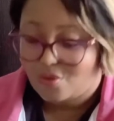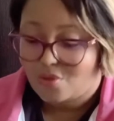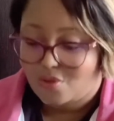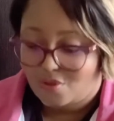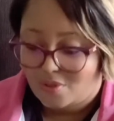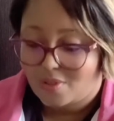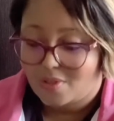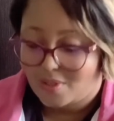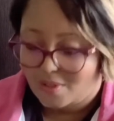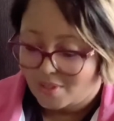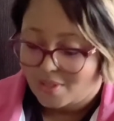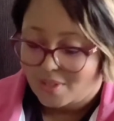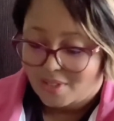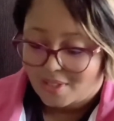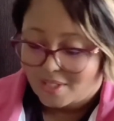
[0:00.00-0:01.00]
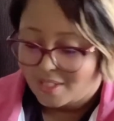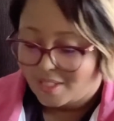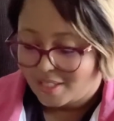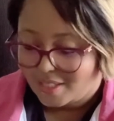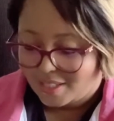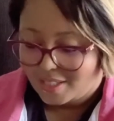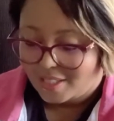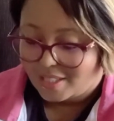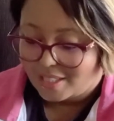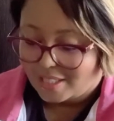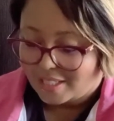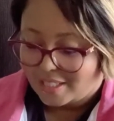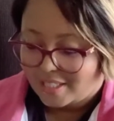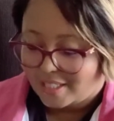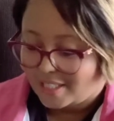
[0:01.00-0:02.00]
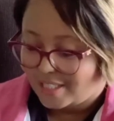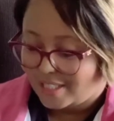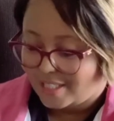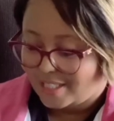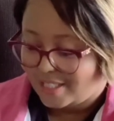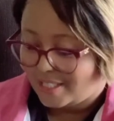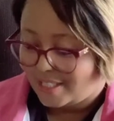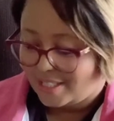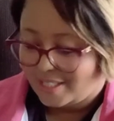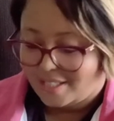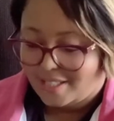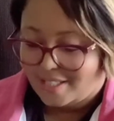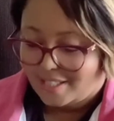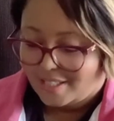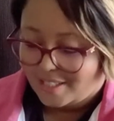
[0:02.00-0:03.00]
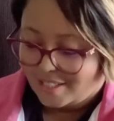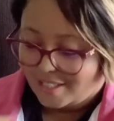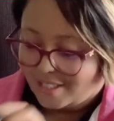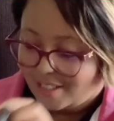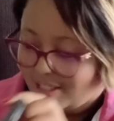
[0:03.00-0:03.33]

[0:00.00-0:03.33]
Nothing is said.